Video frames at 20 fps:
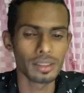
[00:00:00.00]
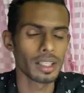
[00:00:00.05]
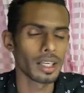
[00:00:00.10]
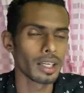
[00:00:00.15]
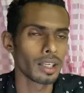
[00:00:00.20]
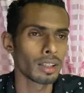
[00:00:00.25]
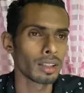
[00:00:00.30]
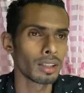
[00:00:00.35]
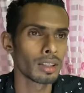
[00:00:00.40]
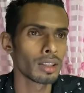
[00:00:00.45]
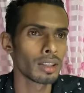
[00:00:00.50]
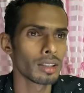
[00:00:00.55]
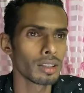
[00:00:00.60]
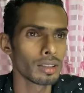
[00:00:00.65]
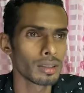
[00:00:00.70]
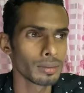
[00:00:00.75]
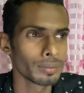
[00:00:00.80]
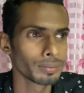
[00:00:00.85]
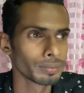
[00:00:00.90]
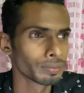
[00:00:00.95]

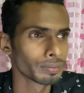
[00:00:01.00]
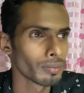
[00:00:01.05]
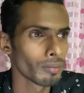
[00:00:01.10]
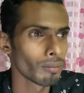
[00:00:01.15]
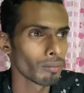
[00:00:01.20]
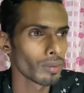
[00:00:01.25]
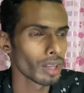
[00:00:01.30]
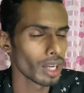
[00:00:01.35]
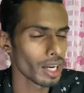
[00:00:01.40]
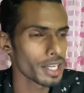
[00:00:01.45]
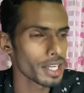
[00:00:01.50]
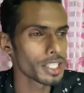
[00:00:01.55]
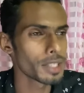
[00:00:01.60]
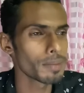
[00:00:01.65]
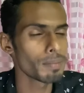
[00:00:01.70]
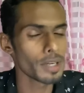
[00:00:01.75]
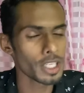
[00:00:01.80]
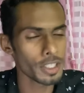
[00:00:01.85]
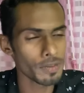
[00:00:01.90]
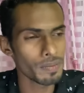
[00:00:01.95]
And as a
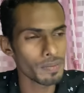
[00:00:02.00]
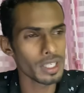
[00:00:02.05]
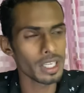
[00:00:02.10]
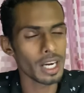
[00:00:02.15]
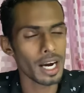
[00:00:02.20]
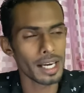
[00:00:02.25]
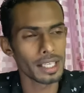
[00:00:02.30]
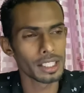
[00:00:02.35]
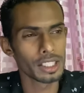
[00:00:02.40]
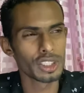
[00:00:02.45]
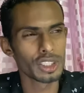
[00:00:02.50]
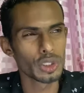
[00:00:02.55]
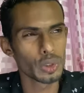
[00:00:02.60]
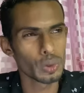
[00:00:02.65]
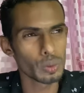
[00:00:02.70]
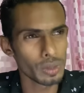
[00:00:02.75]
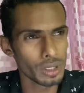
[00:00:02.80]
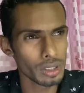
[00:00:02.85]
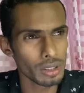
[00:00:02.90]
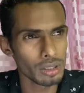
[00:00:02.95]
Pacific Island
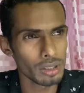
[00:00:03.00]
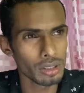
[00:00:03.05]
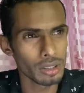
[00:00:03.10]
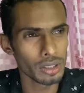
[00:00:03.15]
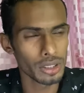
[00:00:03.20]
student,